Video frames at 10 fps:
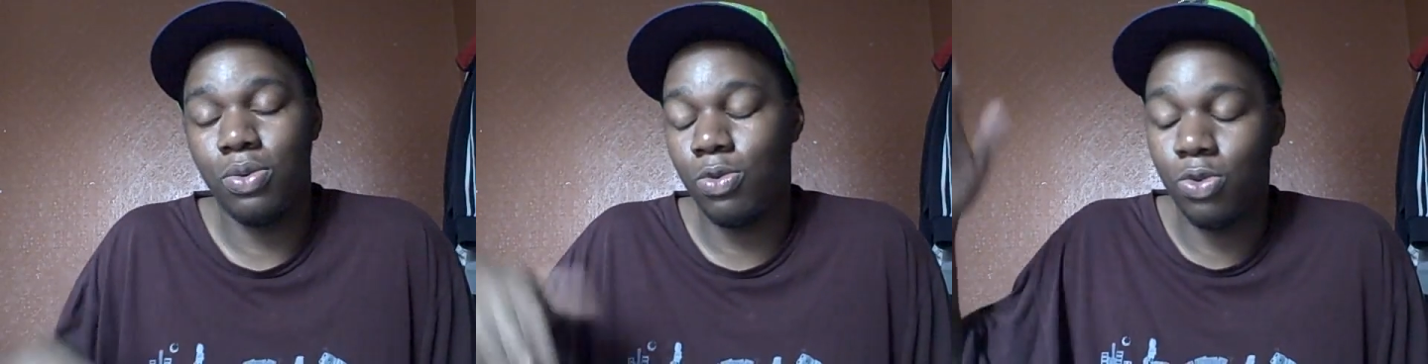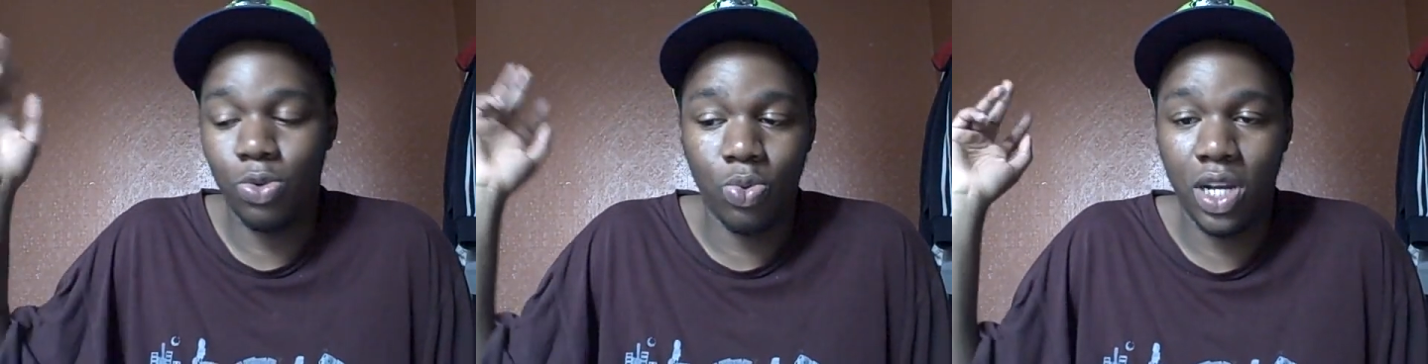
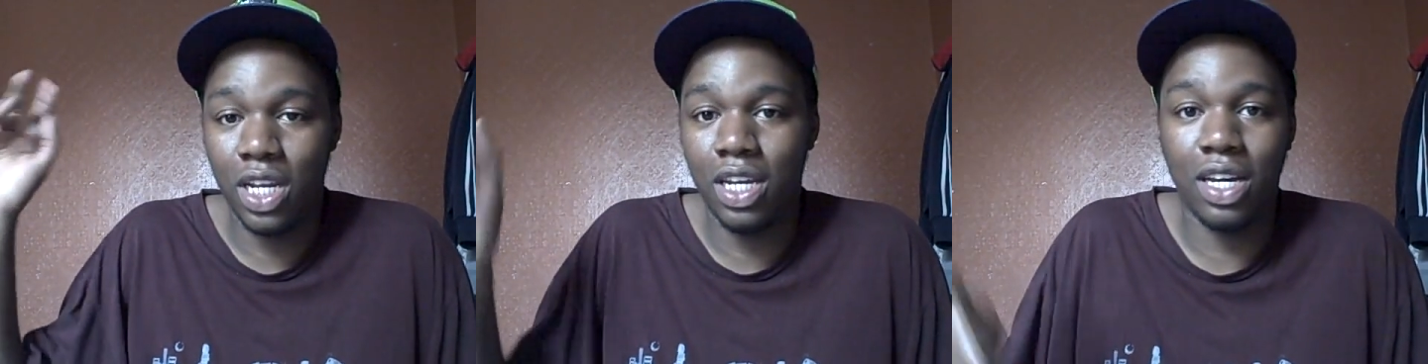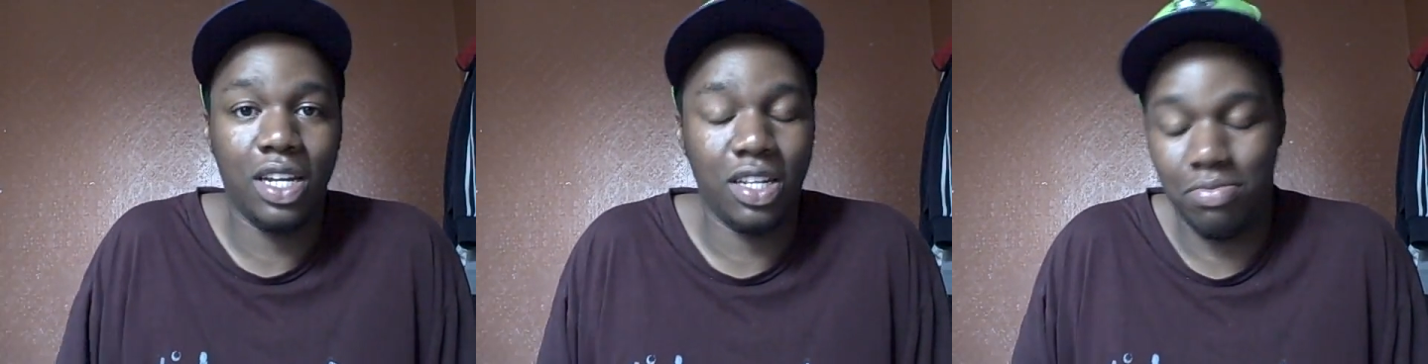award winning
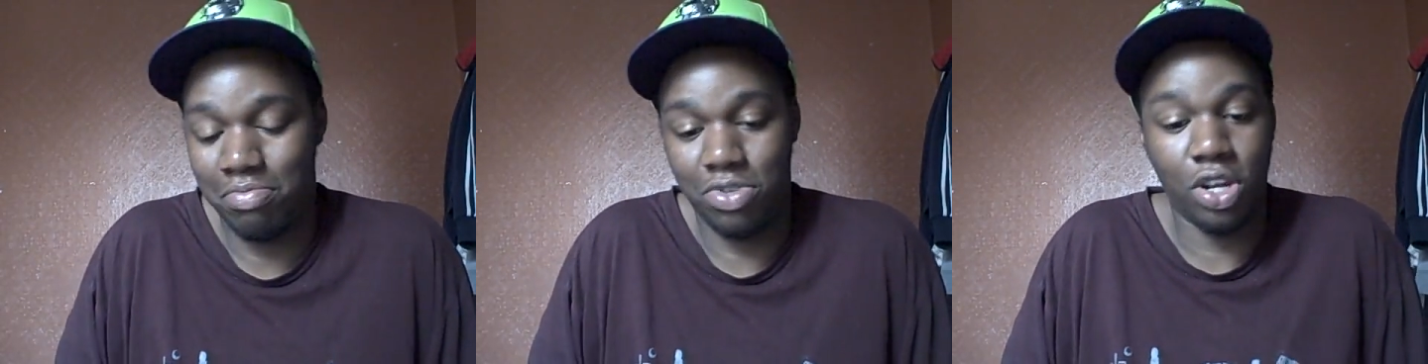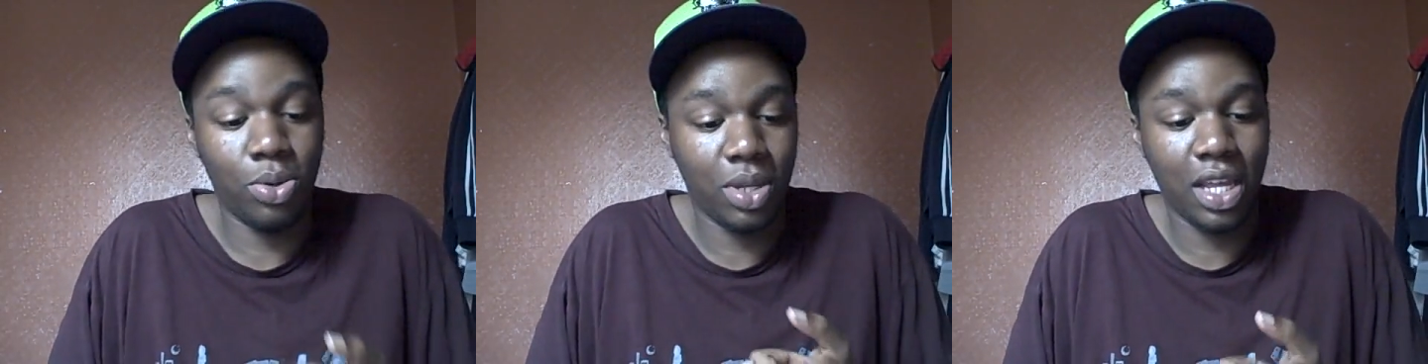yada yada
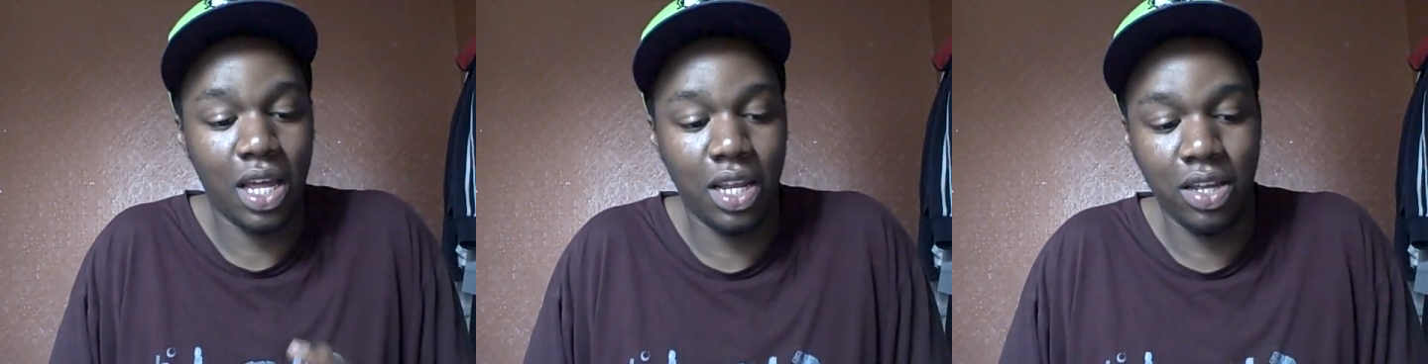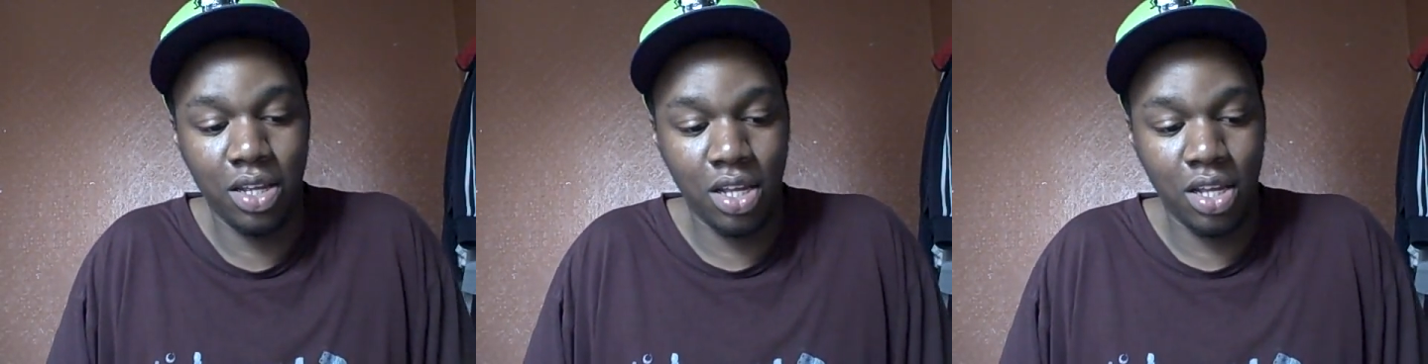don't get it.